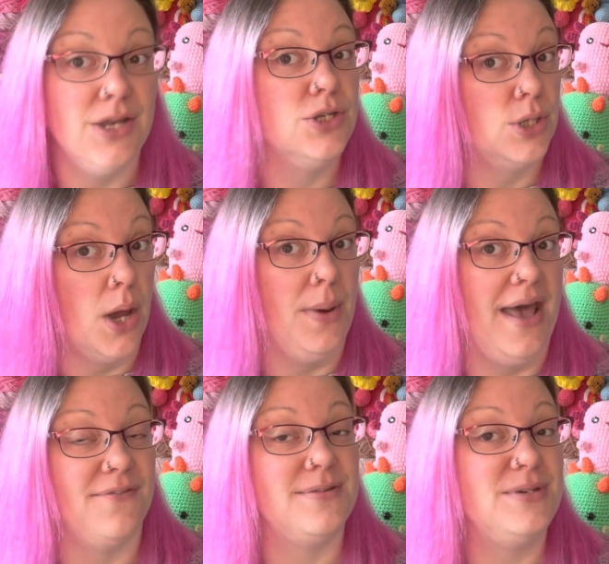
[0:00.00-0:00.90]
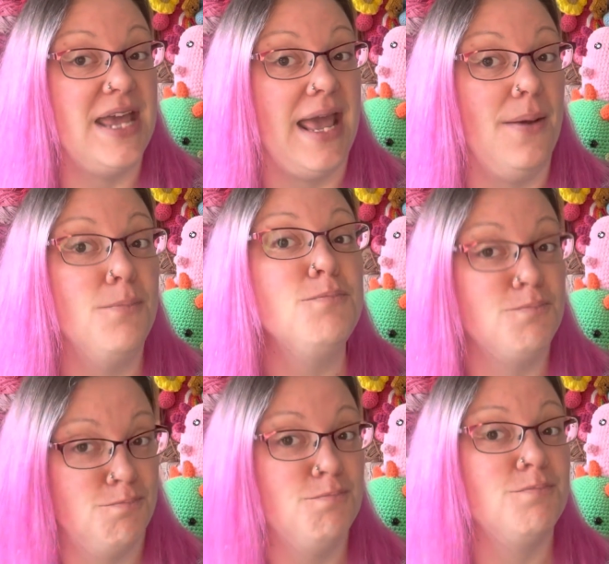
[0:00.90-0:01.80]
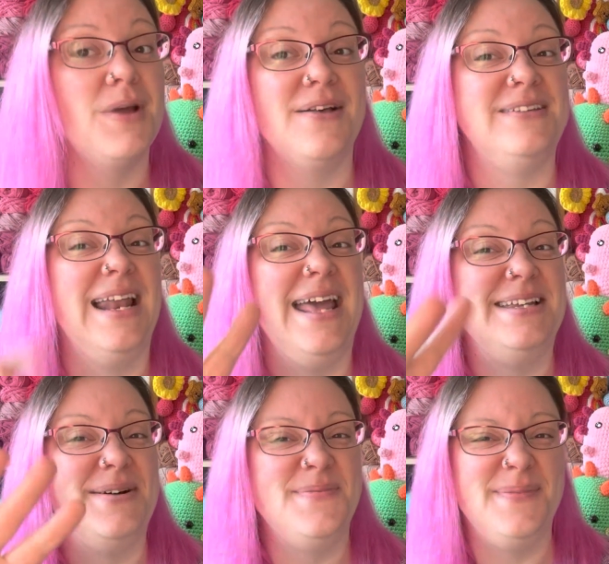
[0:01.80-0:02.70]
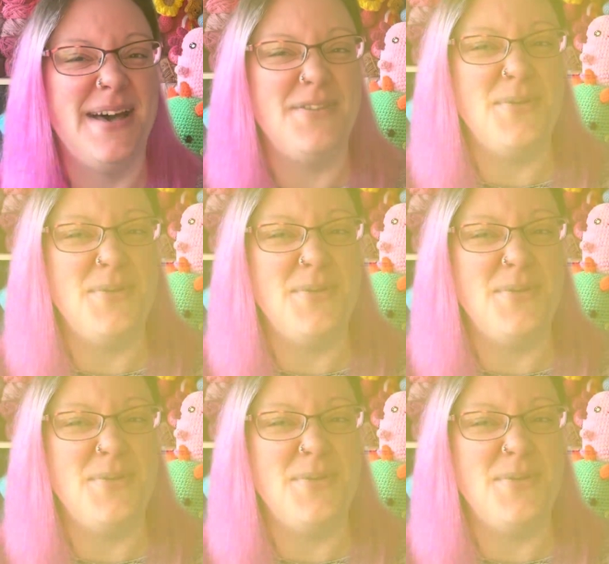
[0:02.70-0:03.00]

to go and have some tea. I'll see you later. Love you